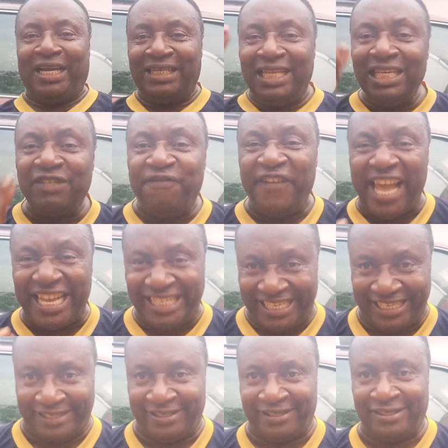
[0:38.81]
These
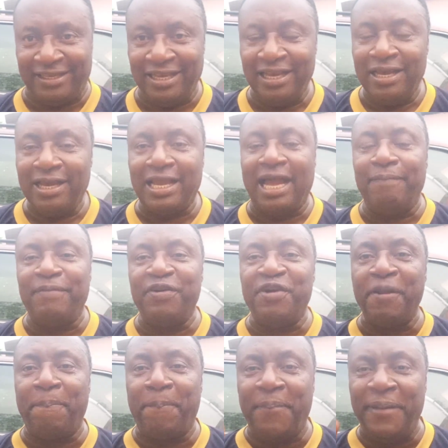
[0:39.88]
verses can be
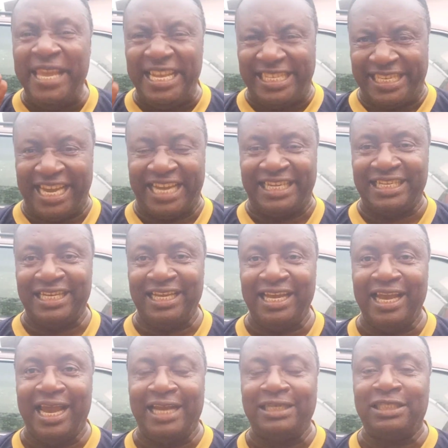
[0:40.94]
repeated,
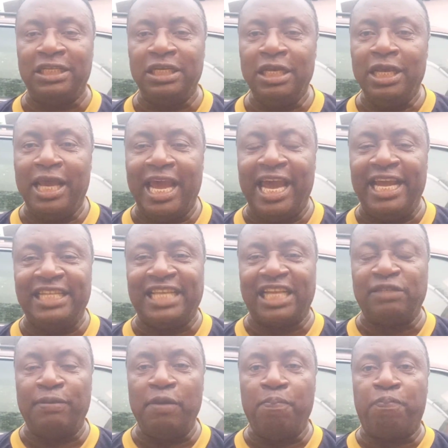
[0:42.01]
and uh, it
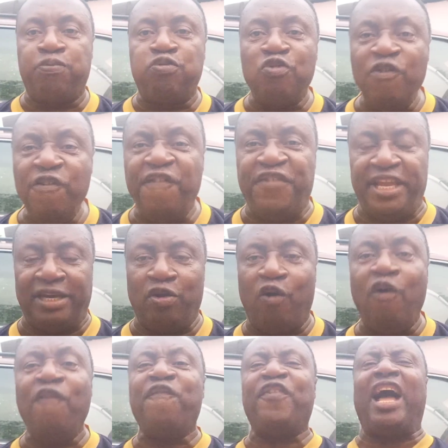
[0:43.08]
has been proven
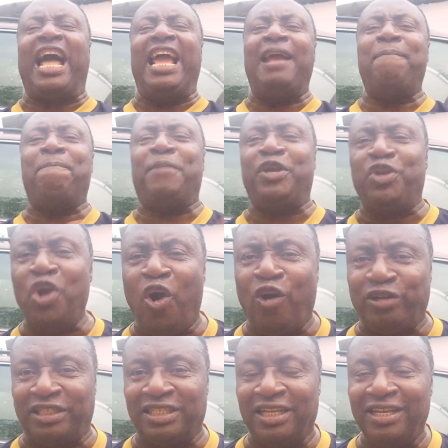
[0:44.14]
over and
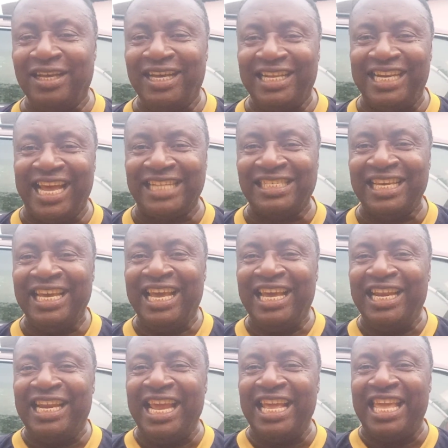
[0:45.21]
beyond that
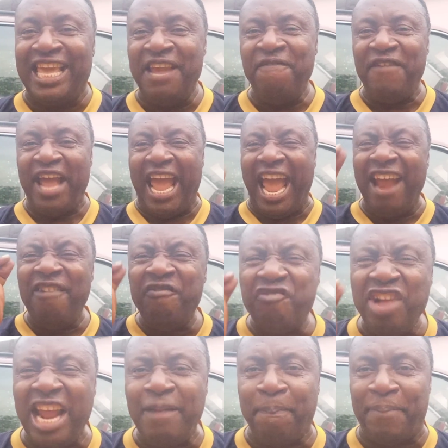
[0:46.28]
they give
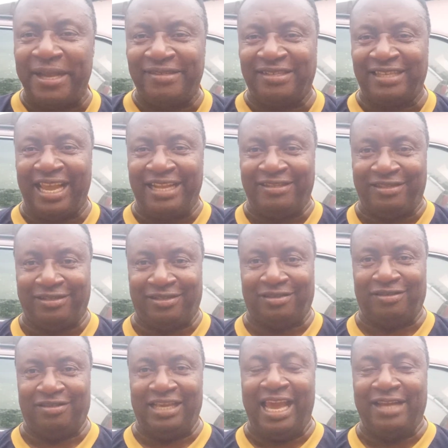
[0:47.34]
100%.
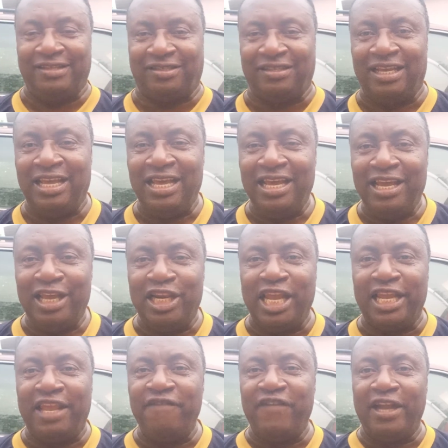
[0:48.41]
Yes, they
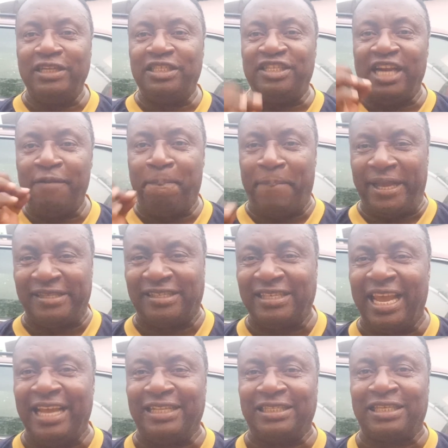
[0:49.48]
give
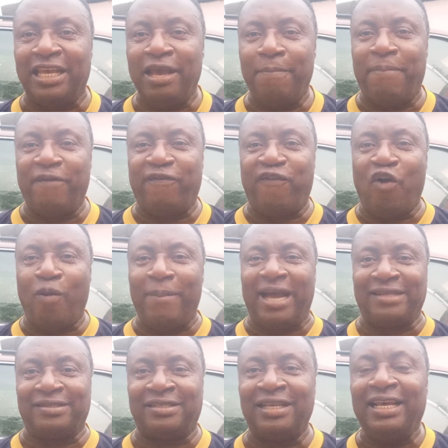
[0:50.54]
100%
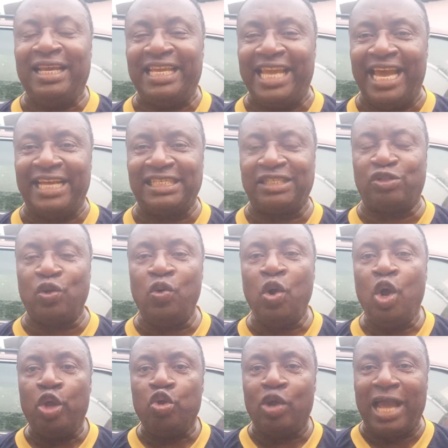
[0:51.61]
performance. Yes, so
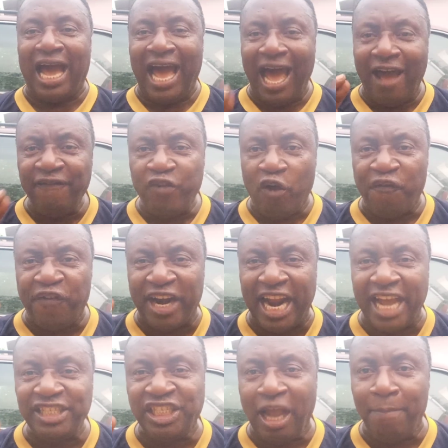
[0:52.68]
you can have your
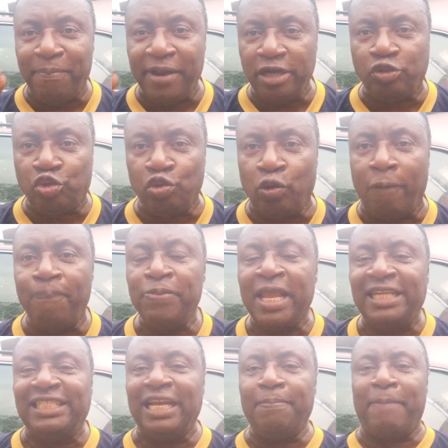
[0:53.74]
financial breakthrough
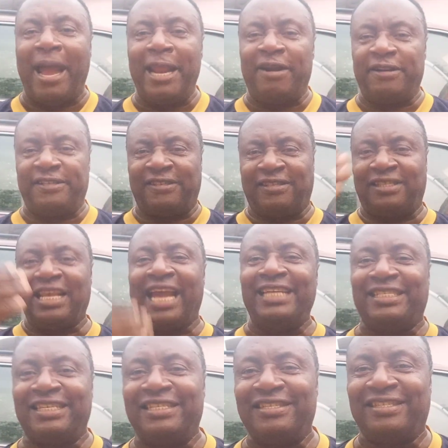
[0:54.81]
just by
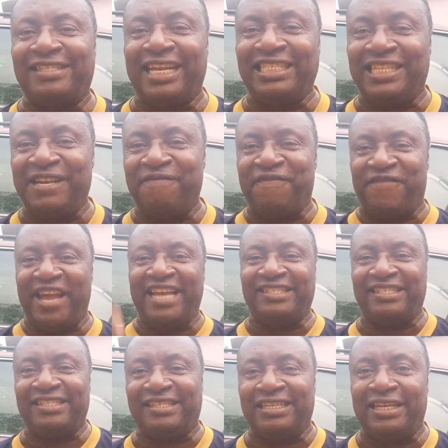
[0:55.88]
reciting certain
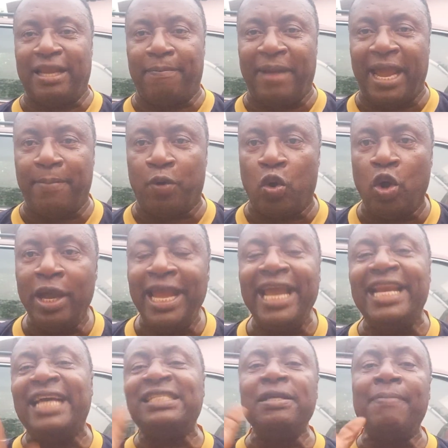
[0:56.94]
verses in the Bible.
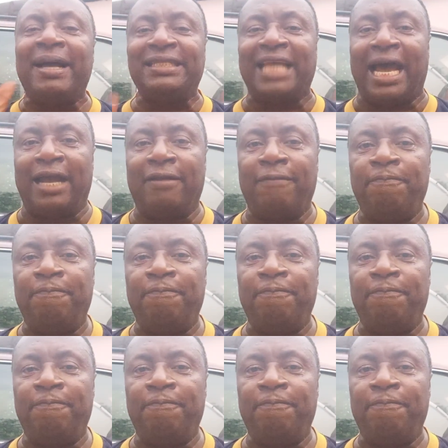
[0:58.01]
It doesn't matter.